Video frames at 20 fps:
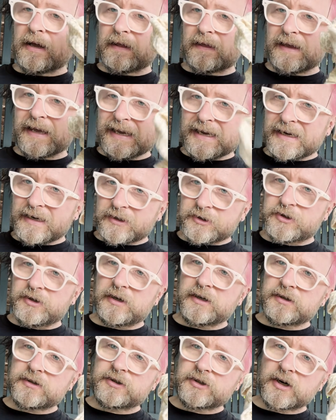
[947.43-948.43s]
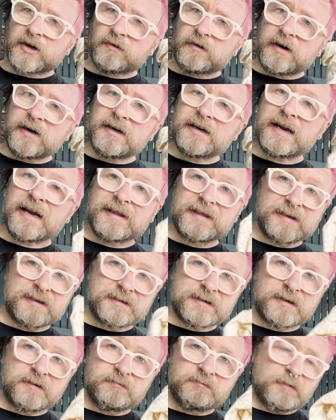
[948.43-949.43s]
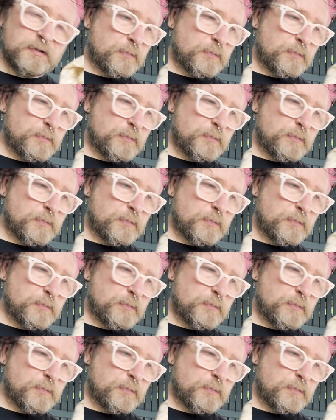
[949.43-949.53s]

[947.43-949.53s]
the heat is generated and these can